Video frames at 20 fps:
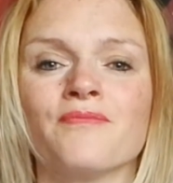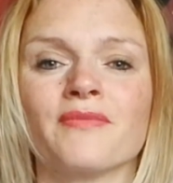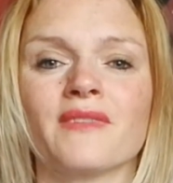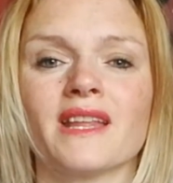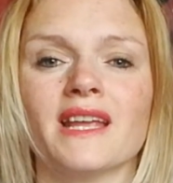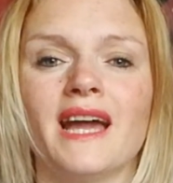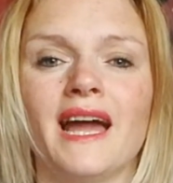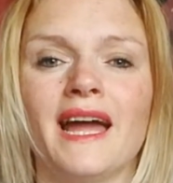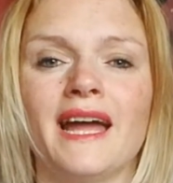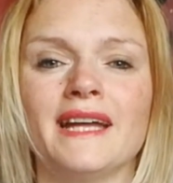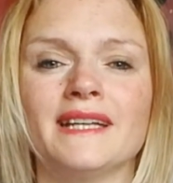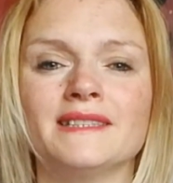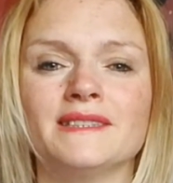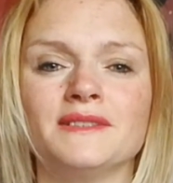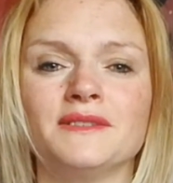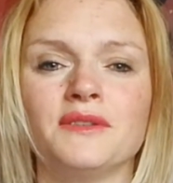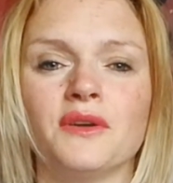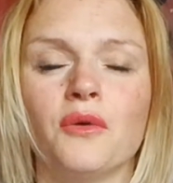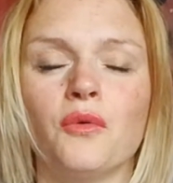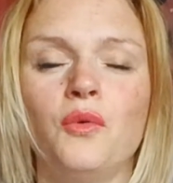
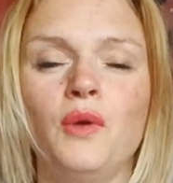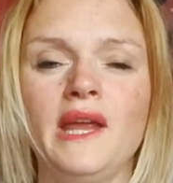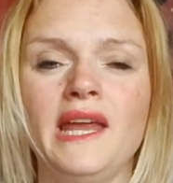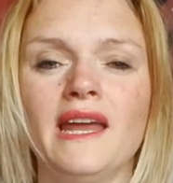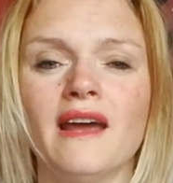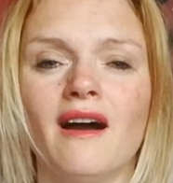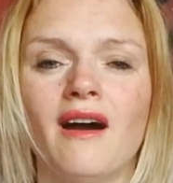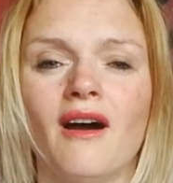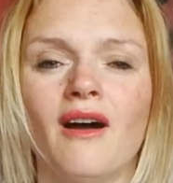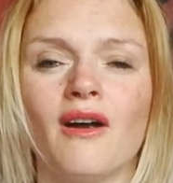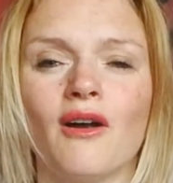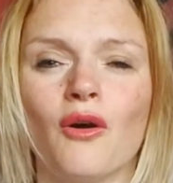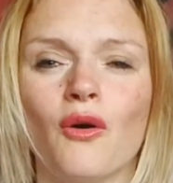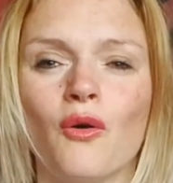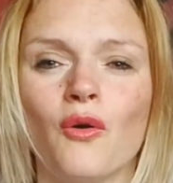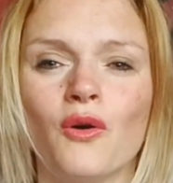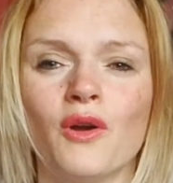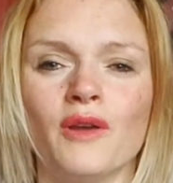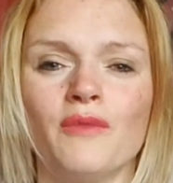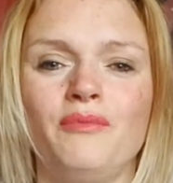And we are
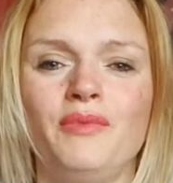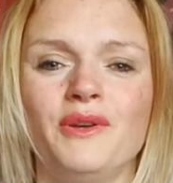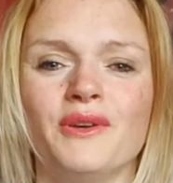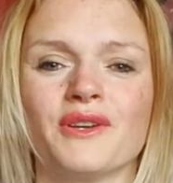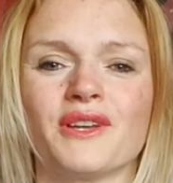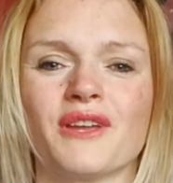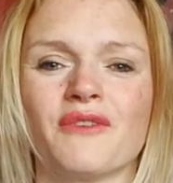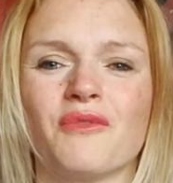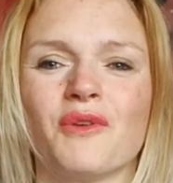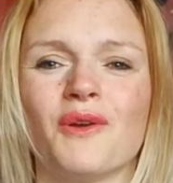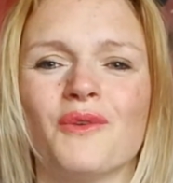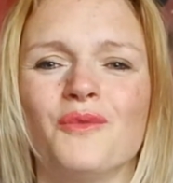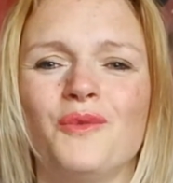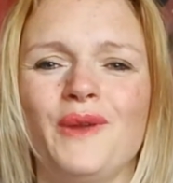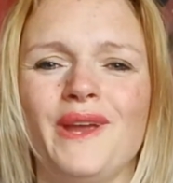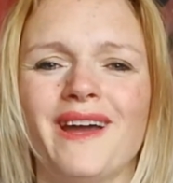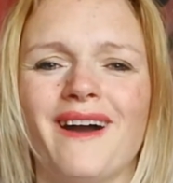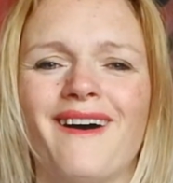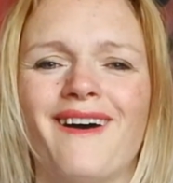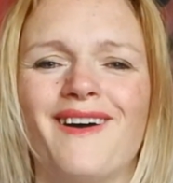all beautiful,
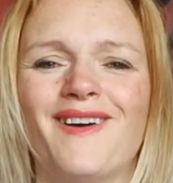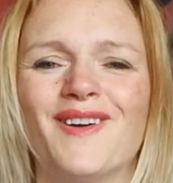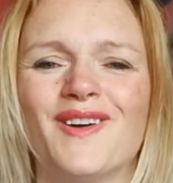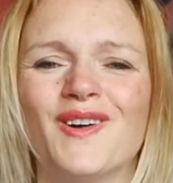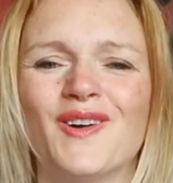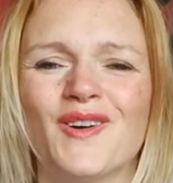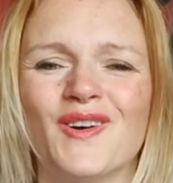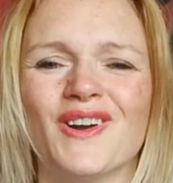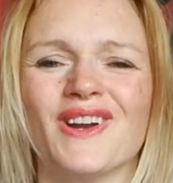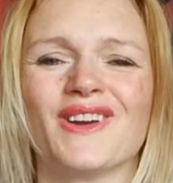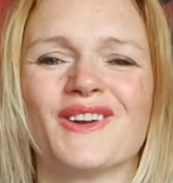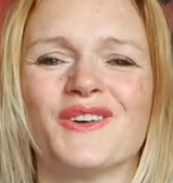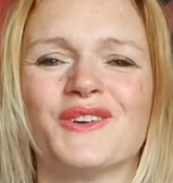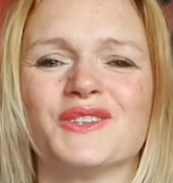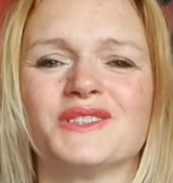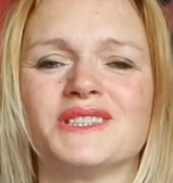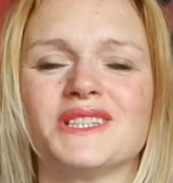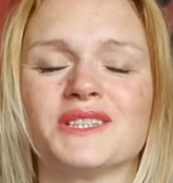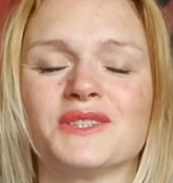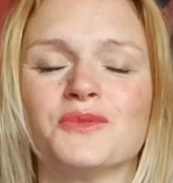we are all
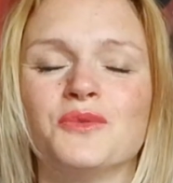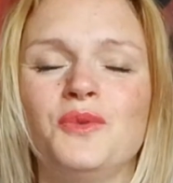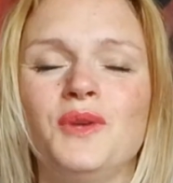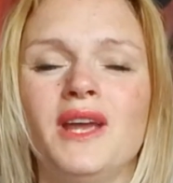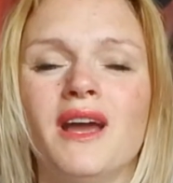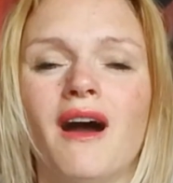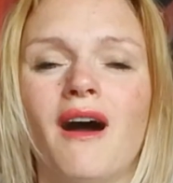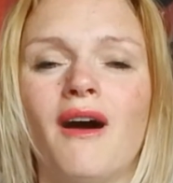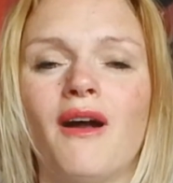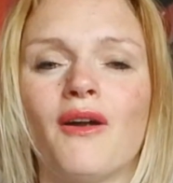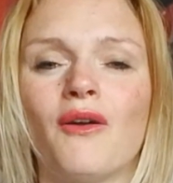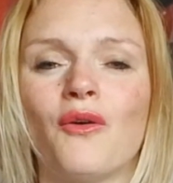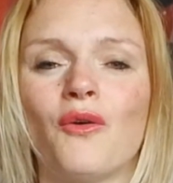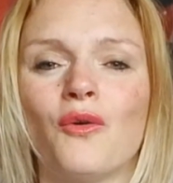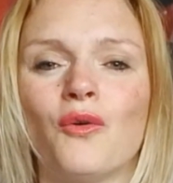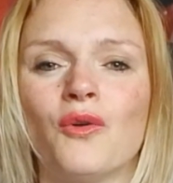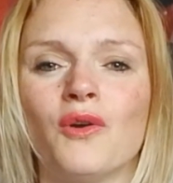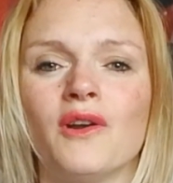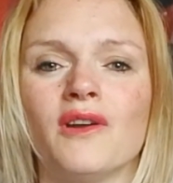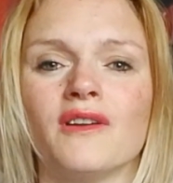gorgeous, we are
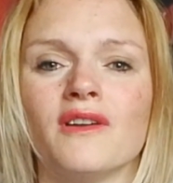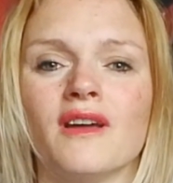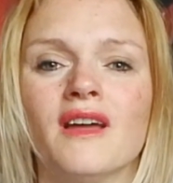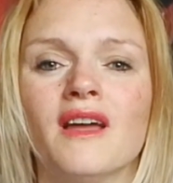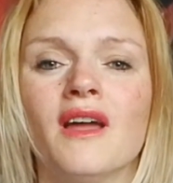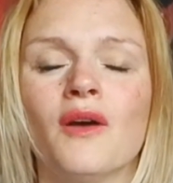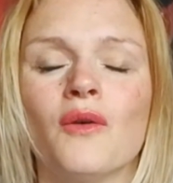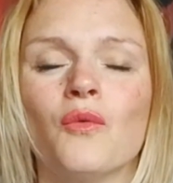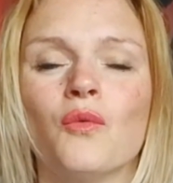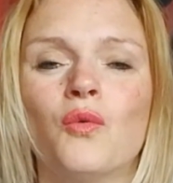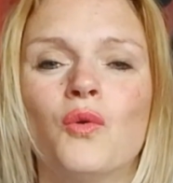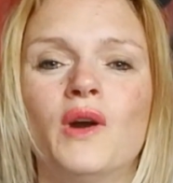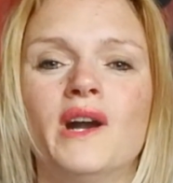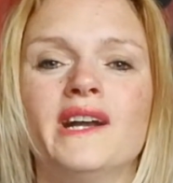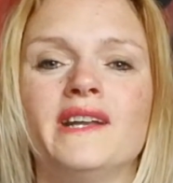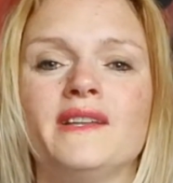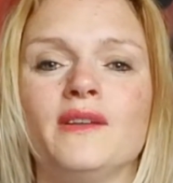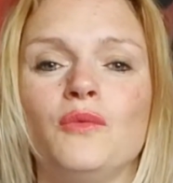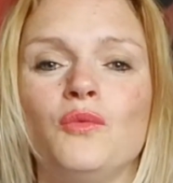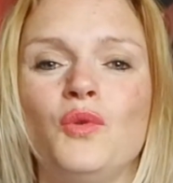all
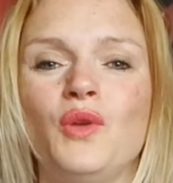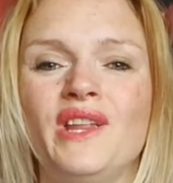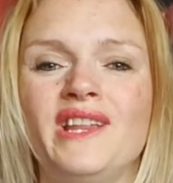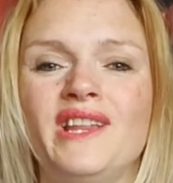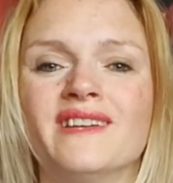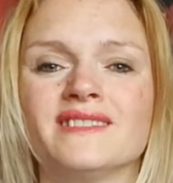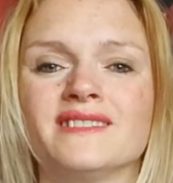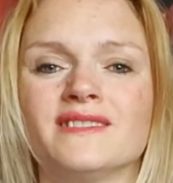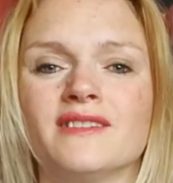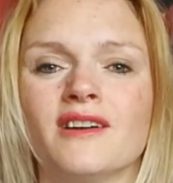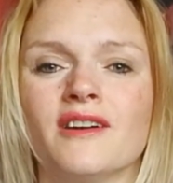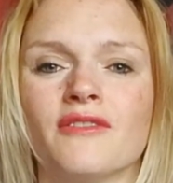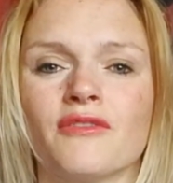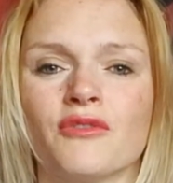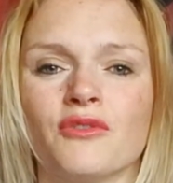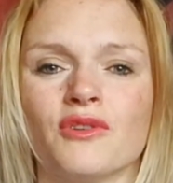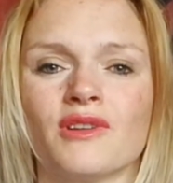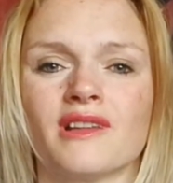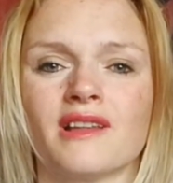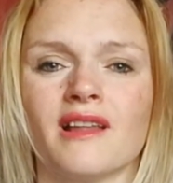worthy, we deserve
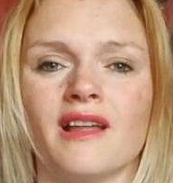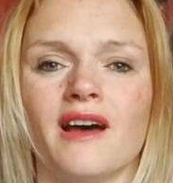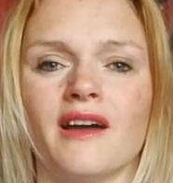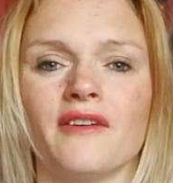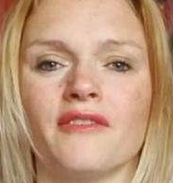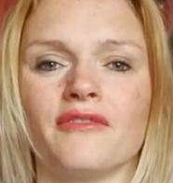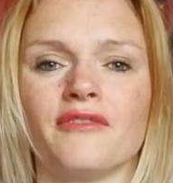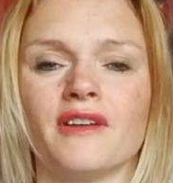good life.